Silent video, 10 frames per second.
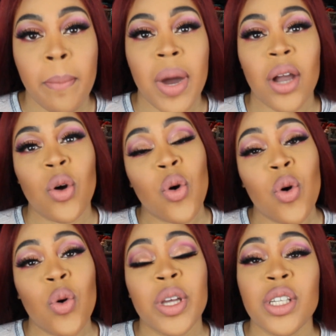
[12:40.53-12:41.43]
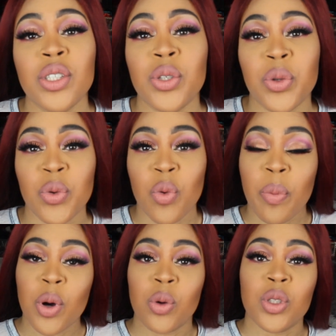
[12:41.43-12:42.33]
My goal is
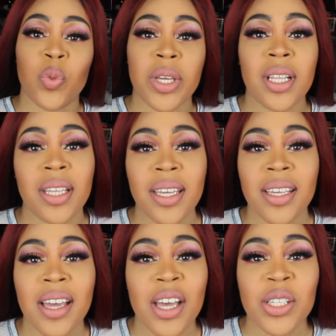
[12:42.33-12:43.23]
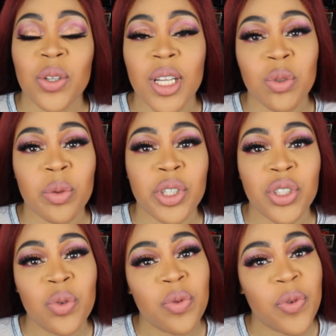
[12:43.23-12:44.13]
to post weekly, so that's what
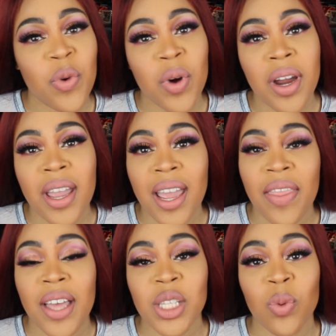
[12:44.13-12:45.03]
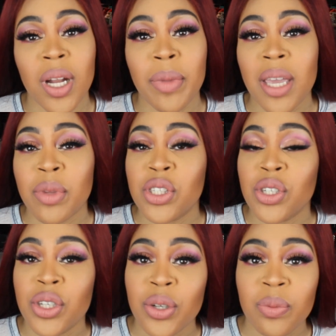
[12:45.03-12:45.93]
we're shooting for, and that's what I'm aiming
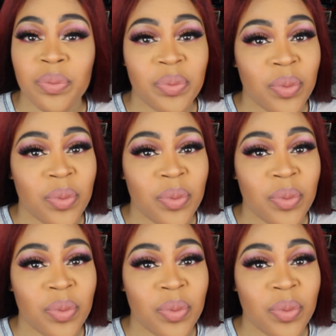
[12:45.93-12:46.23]
to do.